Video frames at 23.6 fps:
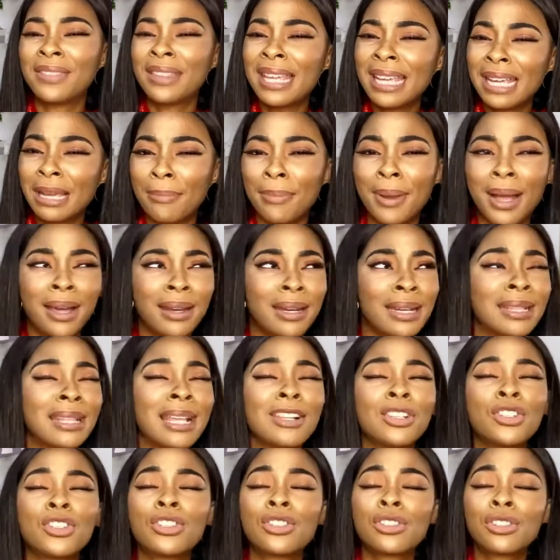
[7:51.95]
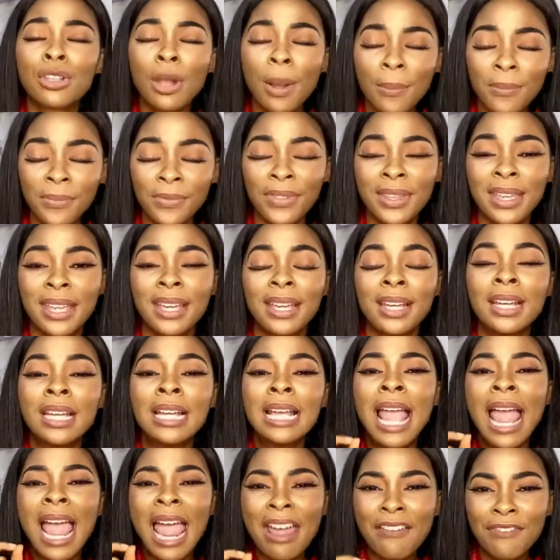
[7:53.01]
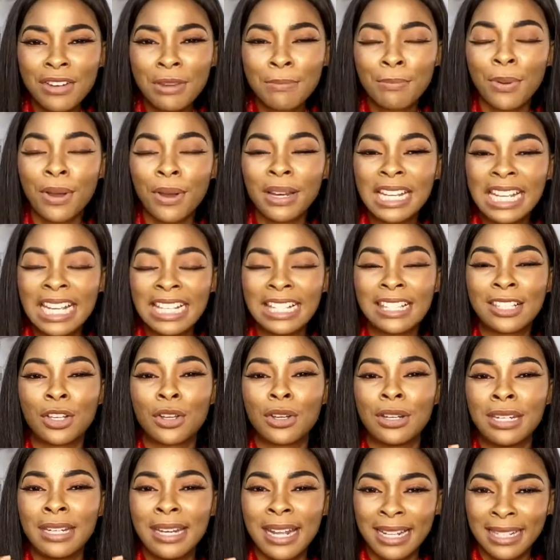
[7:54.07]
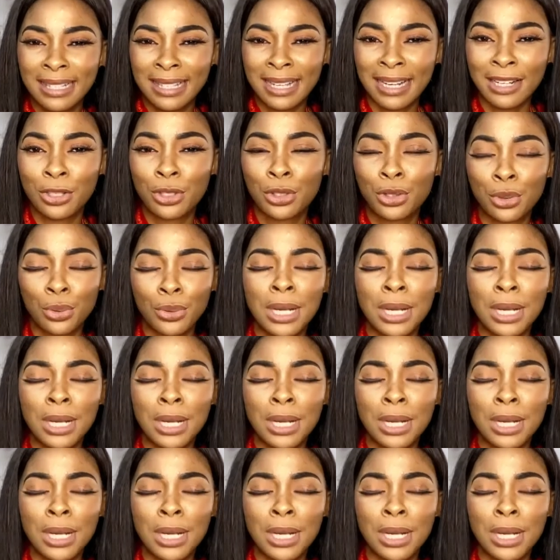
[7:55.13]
Think about it. There's something everybody is connected to.